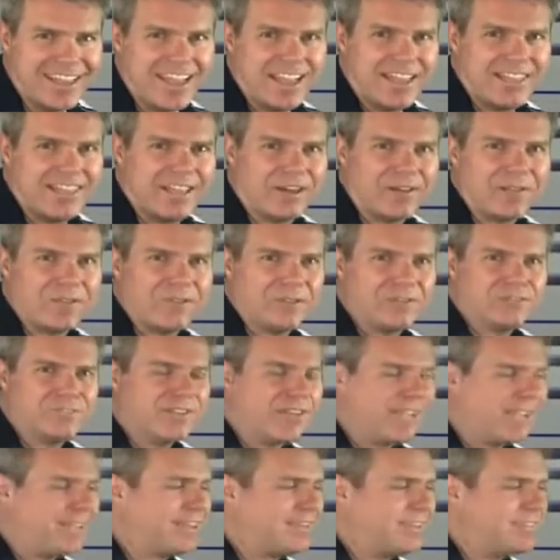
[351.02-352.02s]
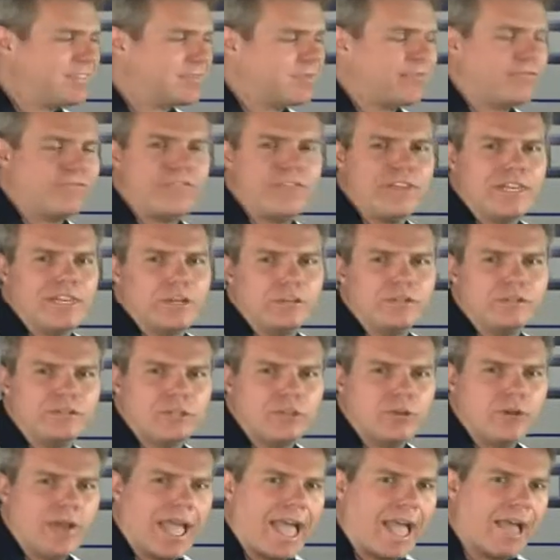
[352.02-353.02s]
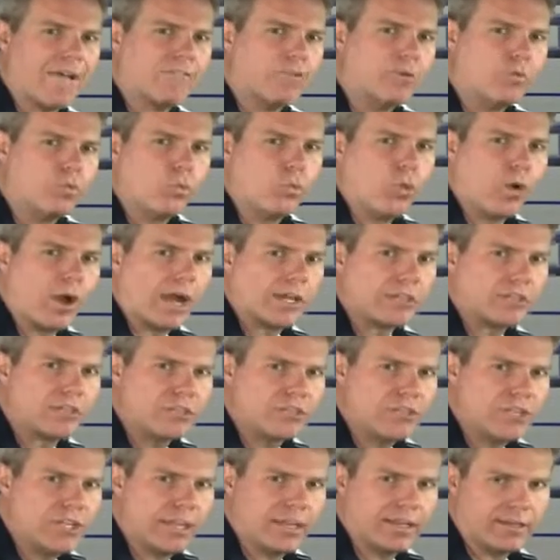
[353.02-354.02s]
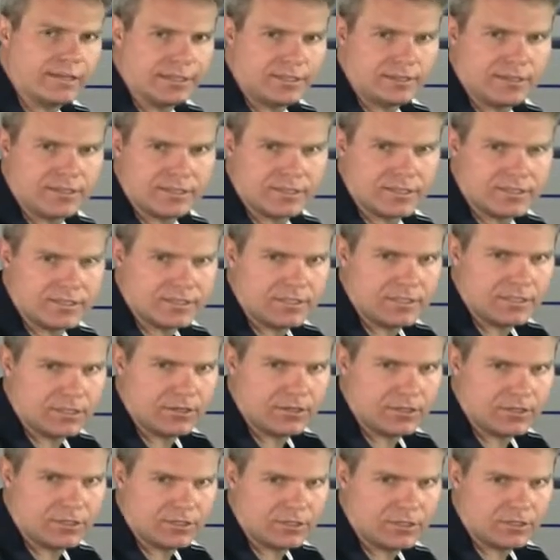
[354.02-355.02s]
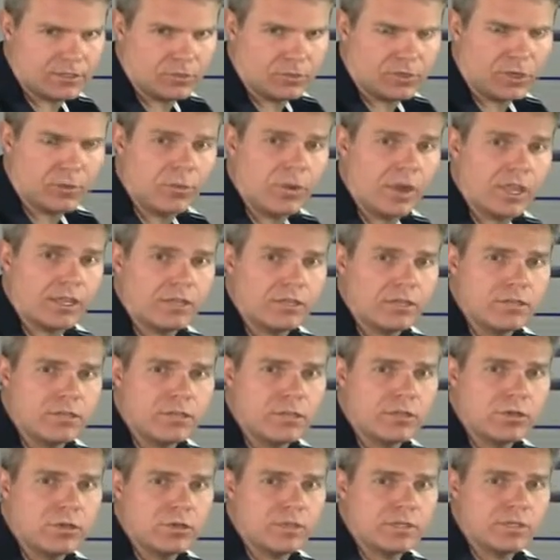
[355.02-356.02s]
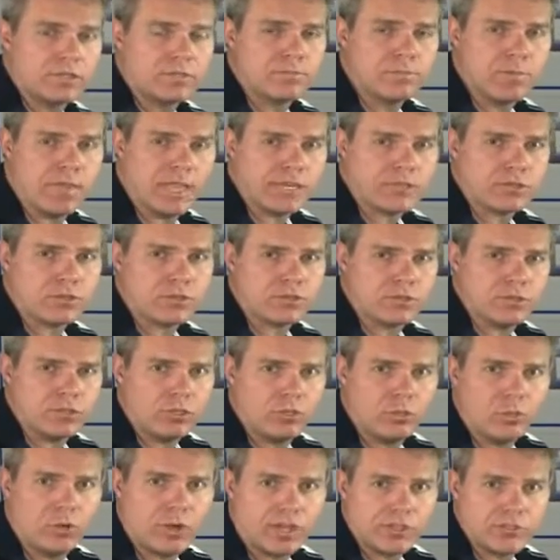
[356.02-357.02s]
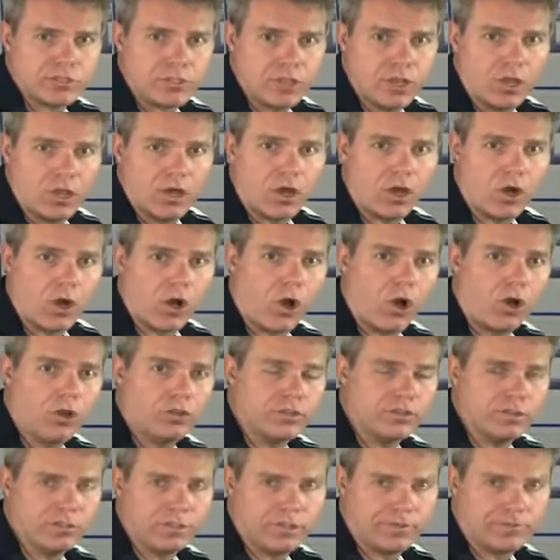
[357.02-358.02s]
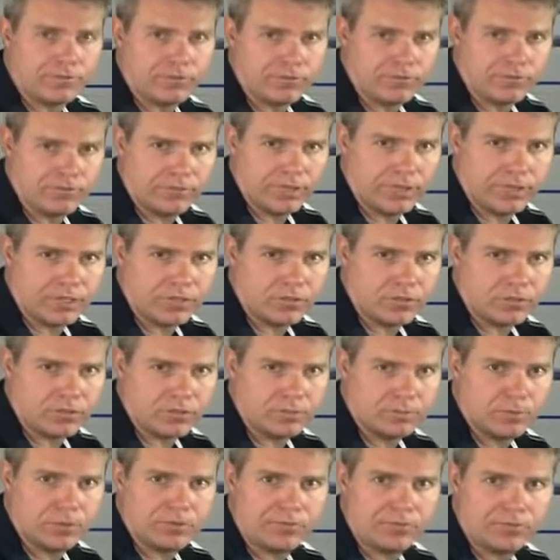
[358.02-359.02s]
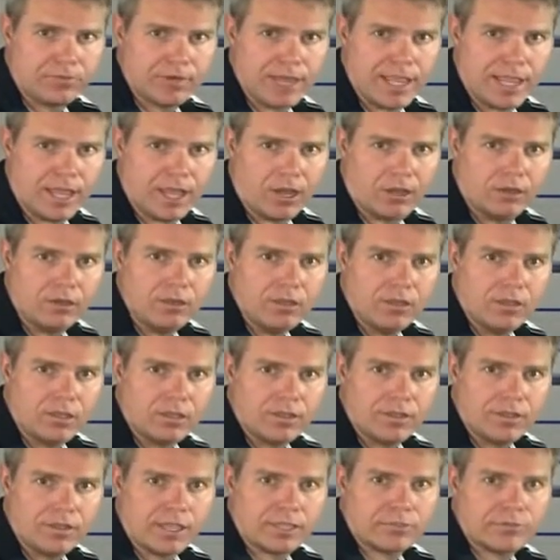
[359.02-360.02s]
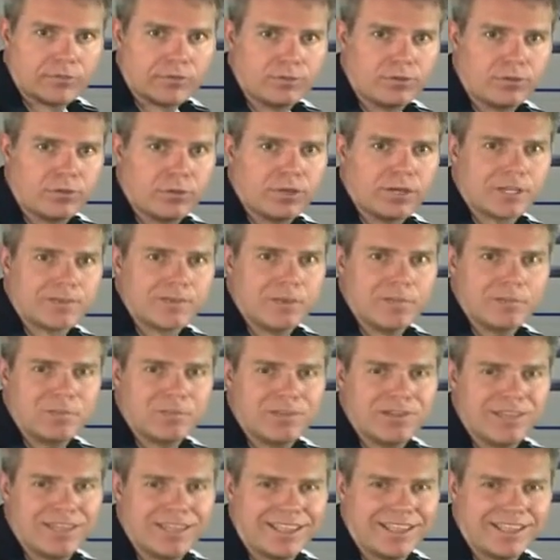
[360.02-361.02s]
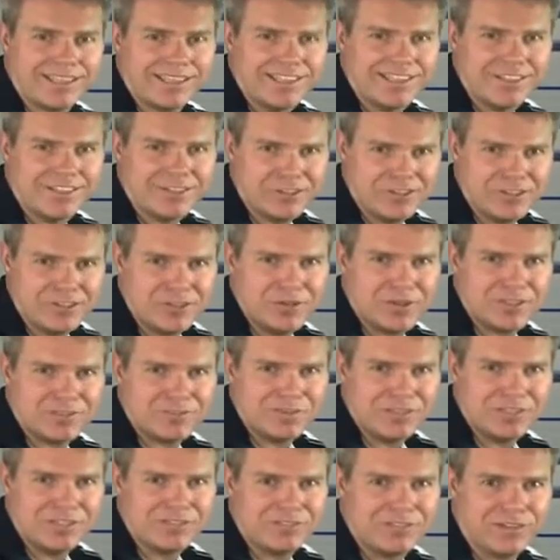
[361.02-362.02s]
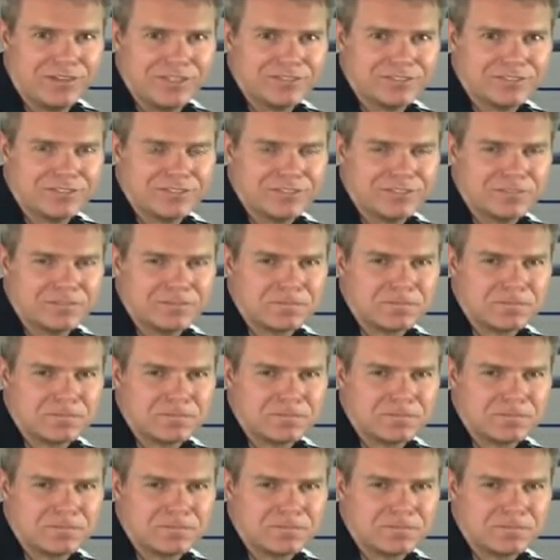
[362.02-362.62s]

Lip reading: Now, there's likely some videos that you haven't watched yet in this series. So what I want you to do is make sure that you watch all of the different videos. But for now, thanks for learning about playing your USB devices.